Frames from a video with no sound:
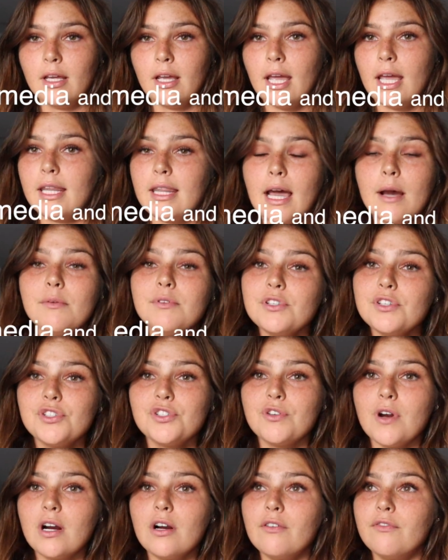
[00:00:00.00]
And that was a
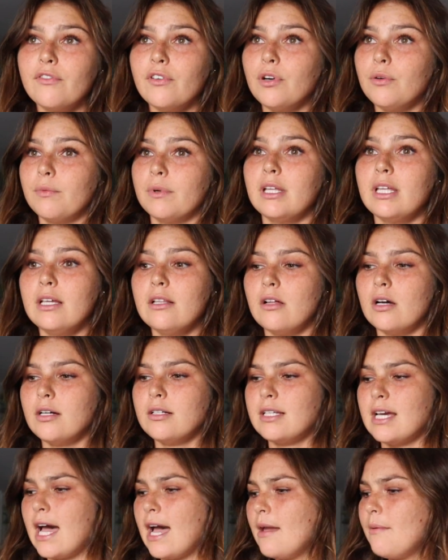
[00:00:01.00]
struggle for a really
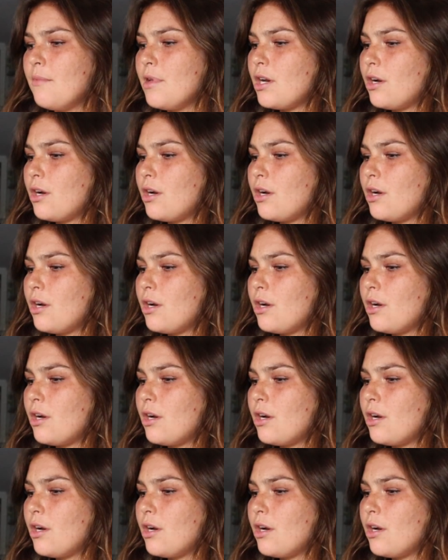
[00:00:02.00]
long time.